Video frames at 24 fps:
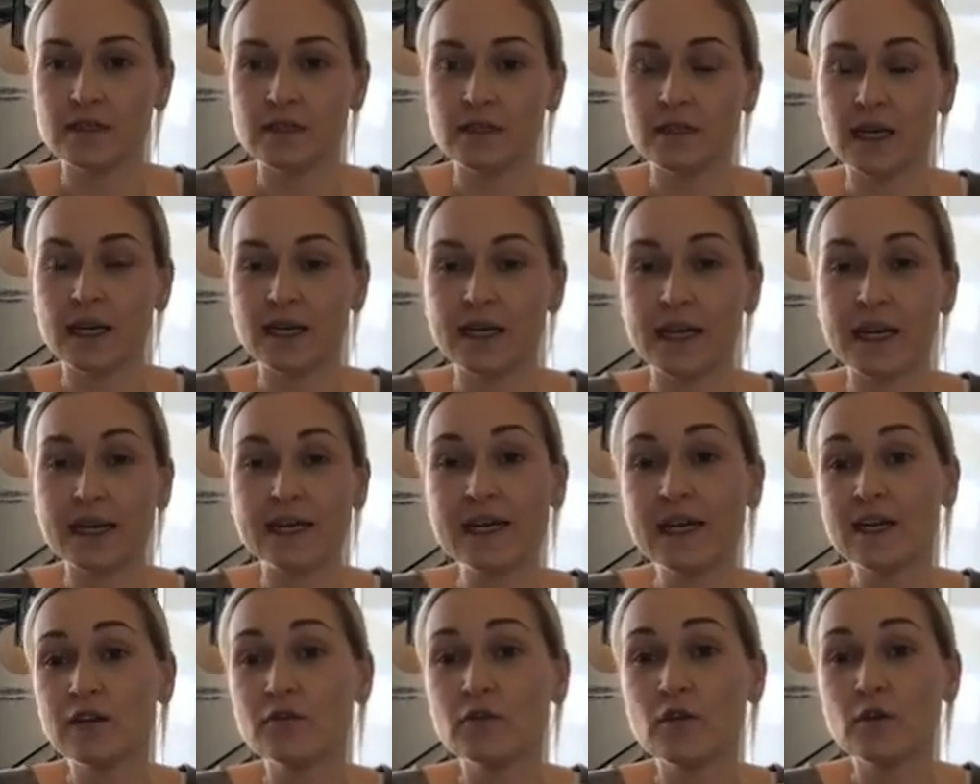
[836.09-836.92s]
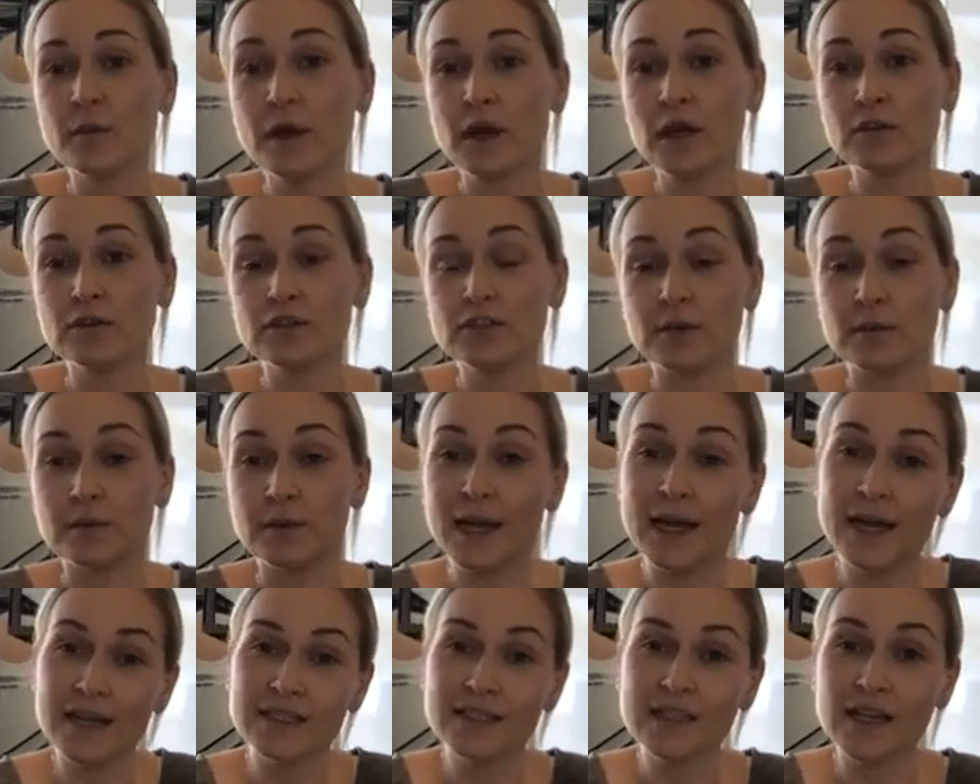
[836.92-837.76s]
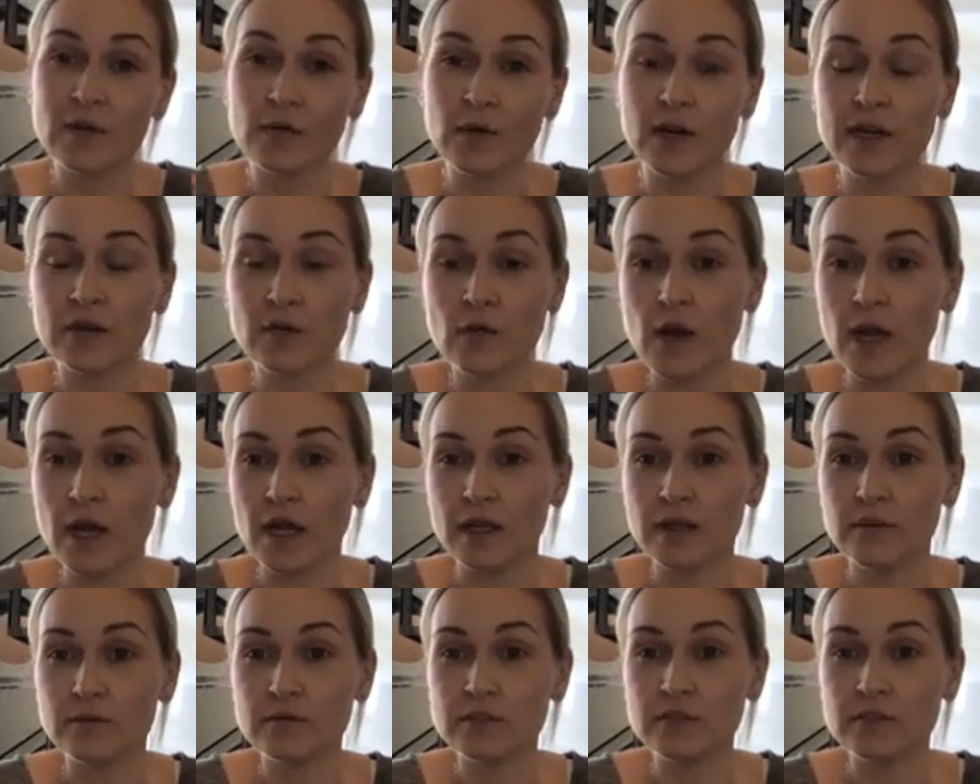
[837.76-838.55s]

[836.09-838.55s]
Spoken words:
Like, I can't afford my auto ship. I asked that right away.